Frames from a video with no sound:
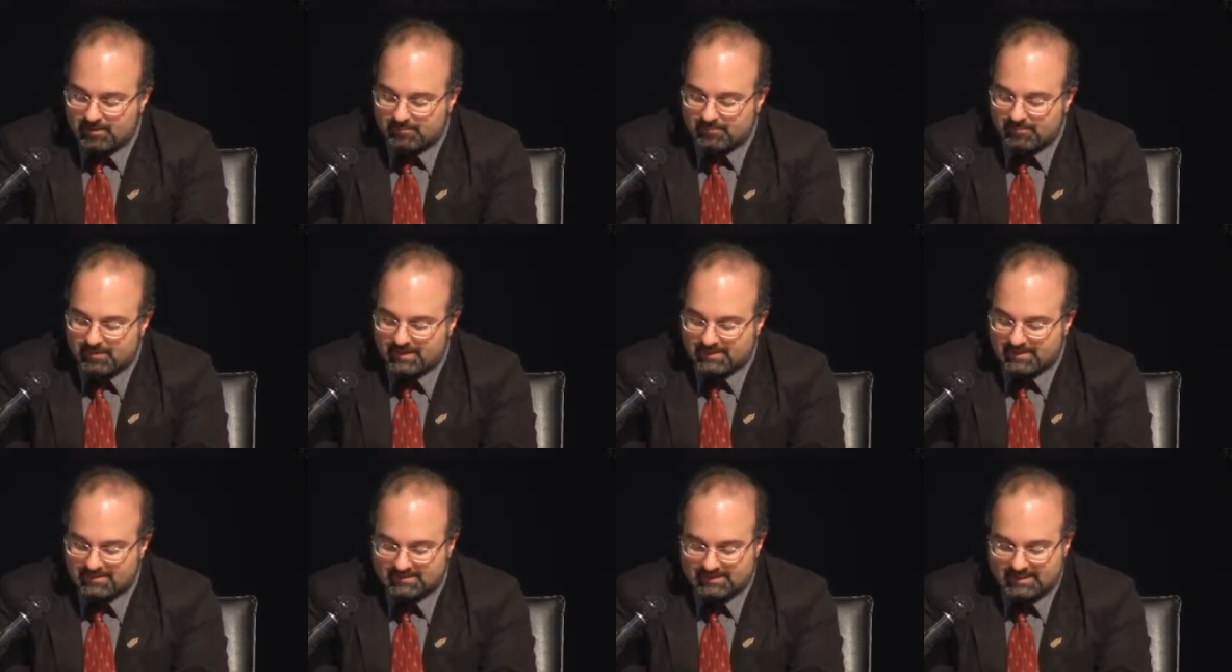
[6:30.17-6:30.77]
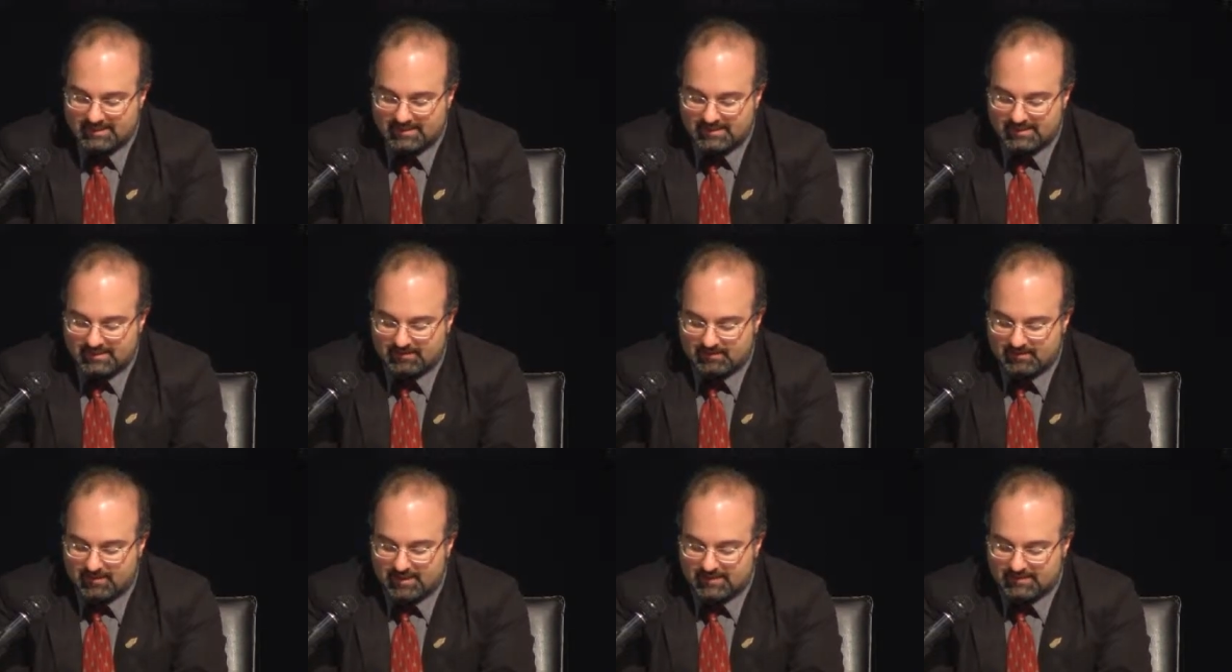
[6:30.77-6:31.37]
by
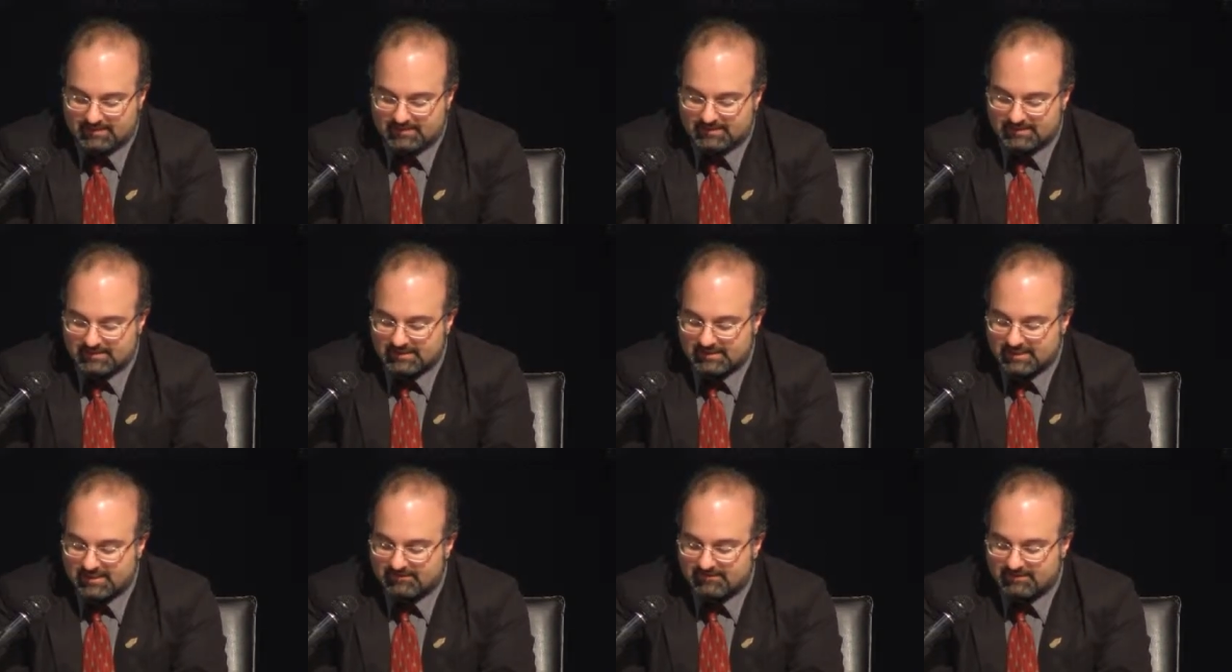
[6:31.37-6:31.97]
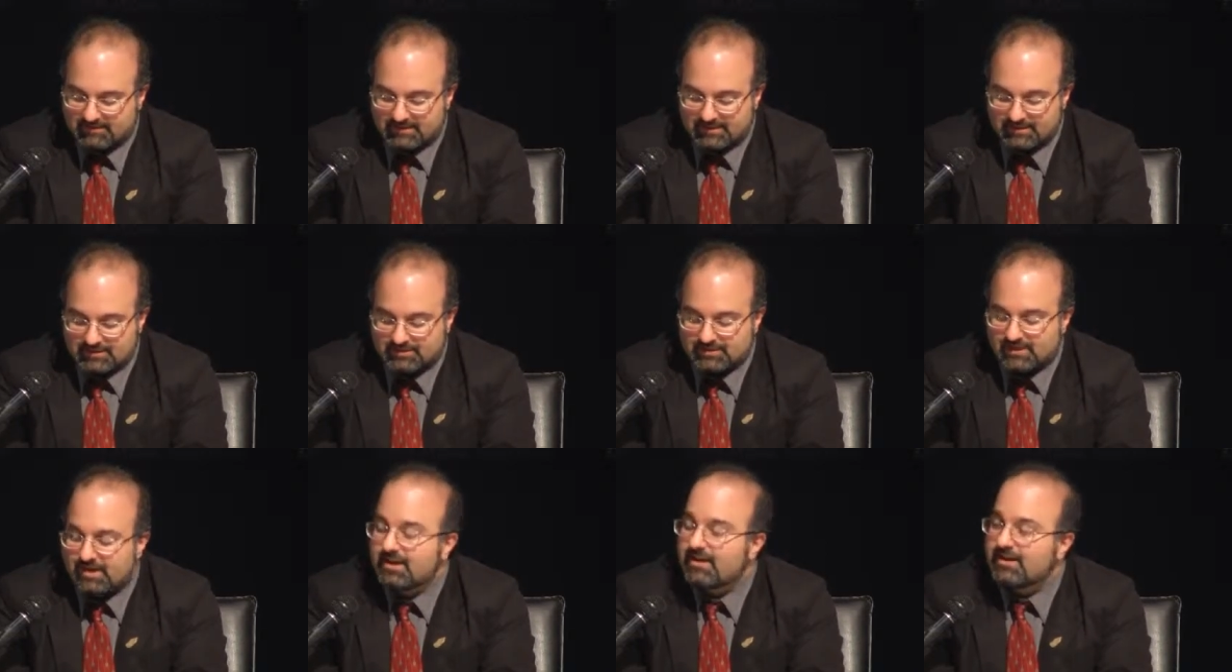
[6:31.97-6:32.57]
saying that even the
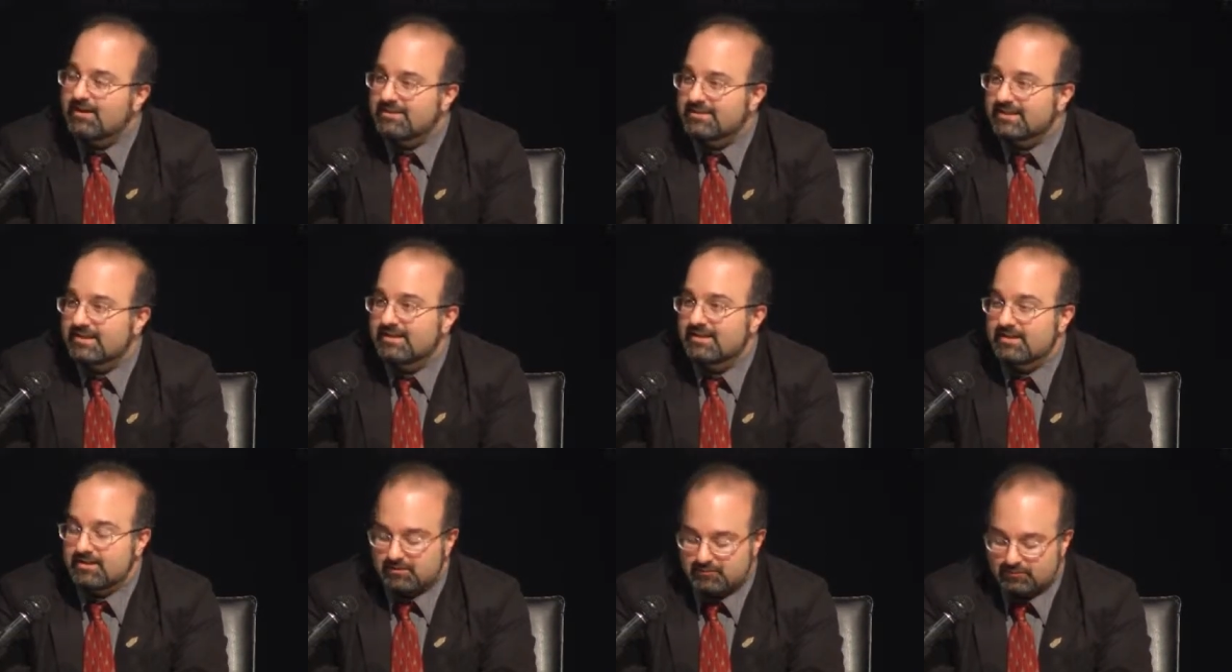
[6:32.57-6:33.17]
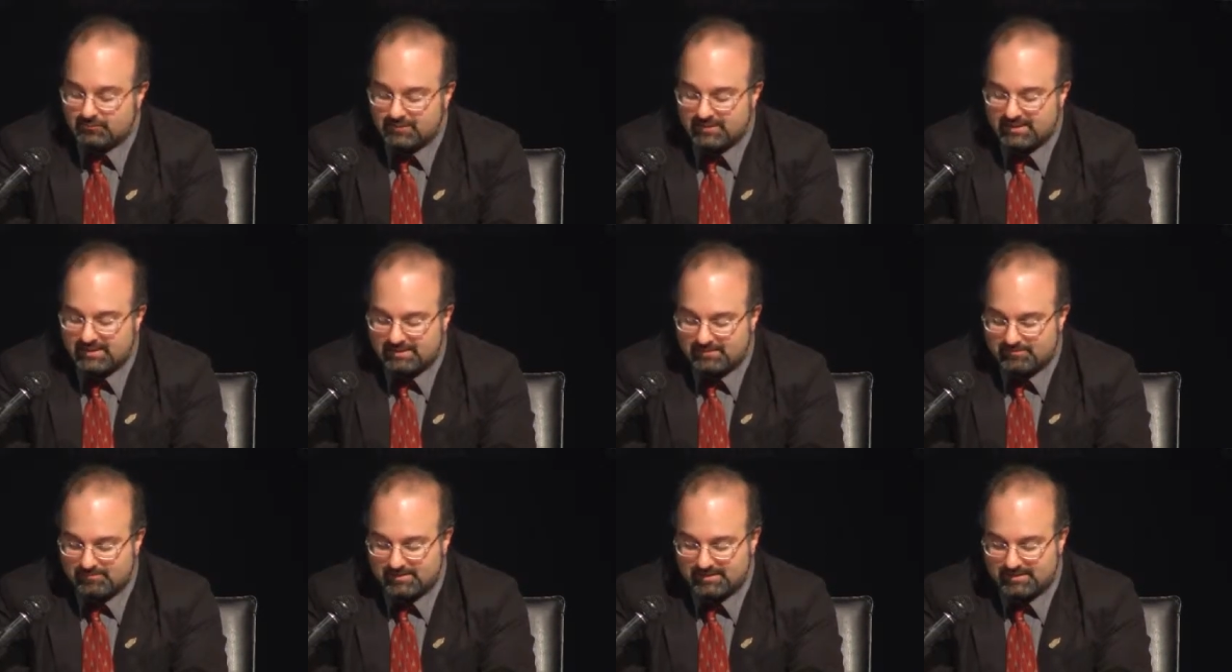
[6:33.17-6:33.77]
Shahada
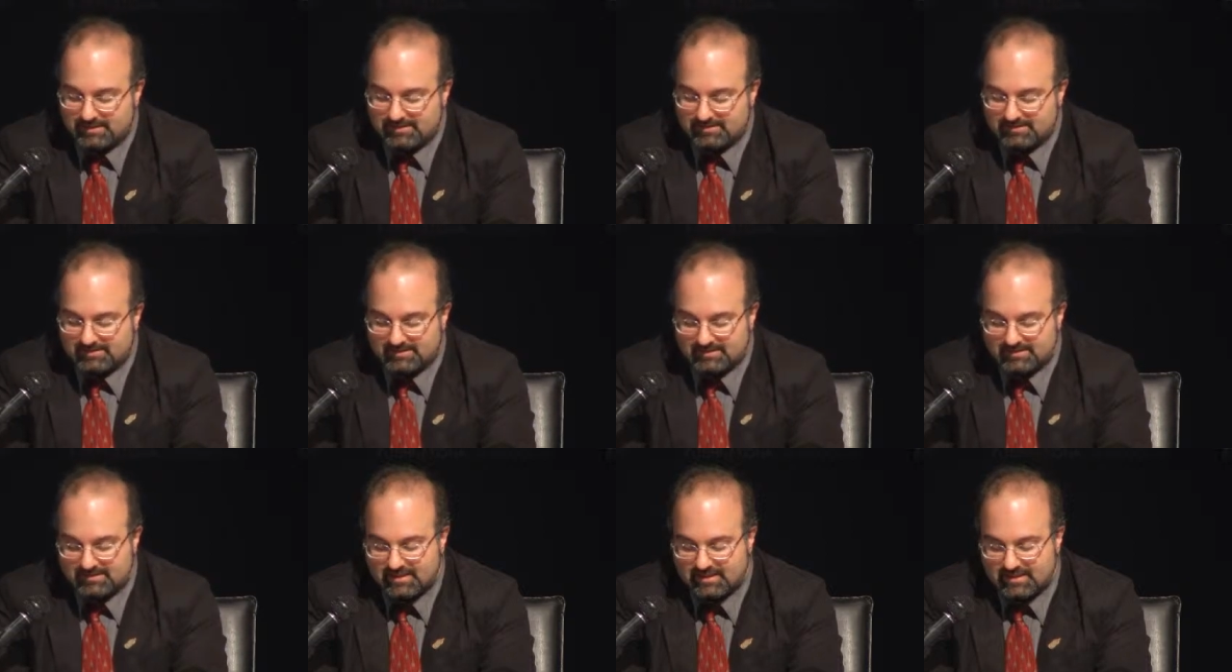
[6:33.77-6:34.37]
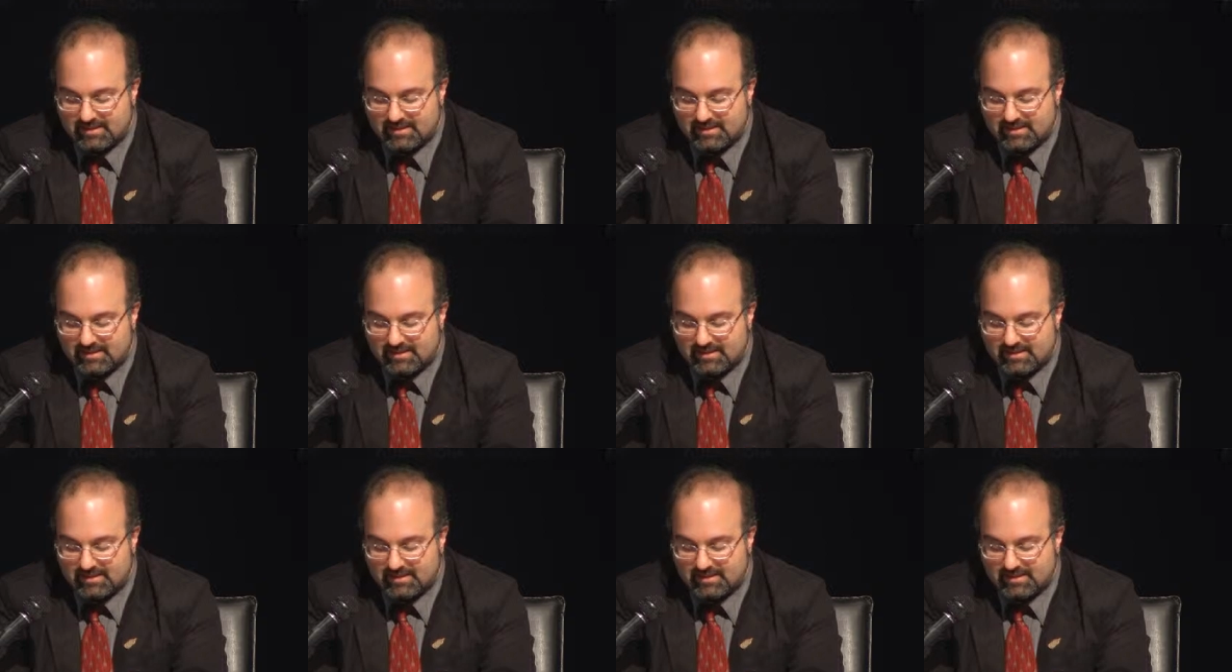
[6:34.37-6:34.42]
really means